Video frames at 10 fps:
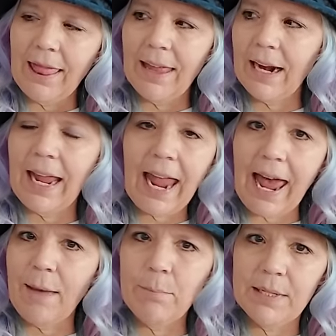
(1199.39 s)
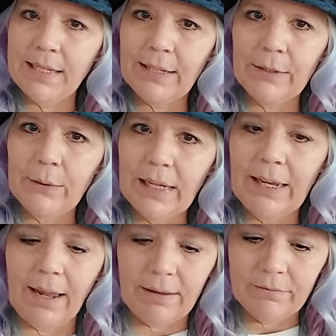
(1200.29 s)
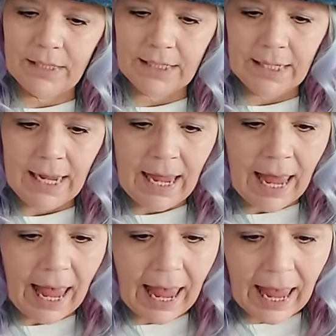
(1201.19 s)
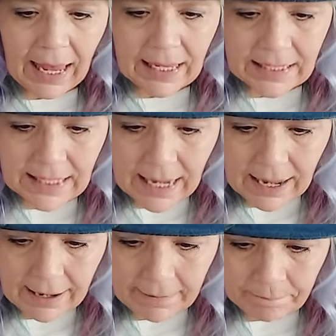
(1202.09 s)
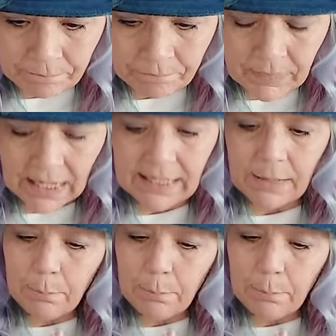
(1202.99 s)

that I absolutely loved. And um, it's